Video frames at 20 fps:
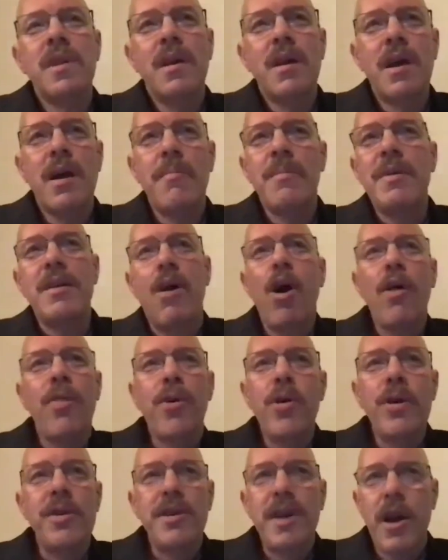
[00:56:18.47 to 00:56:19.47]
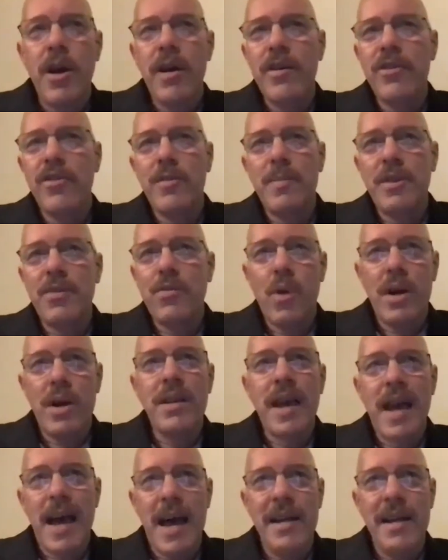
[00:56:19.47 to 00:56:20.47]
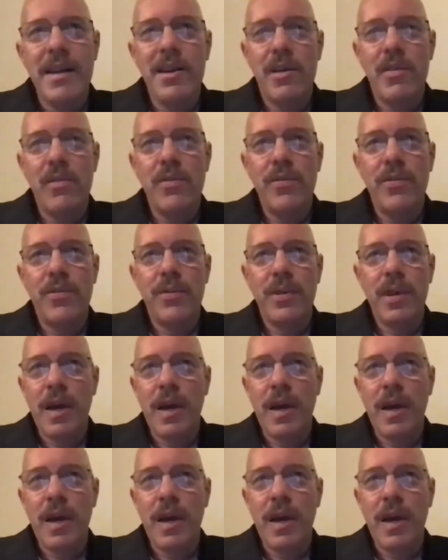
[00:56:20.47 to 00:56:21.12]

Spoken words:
authoritarianism is one kind of,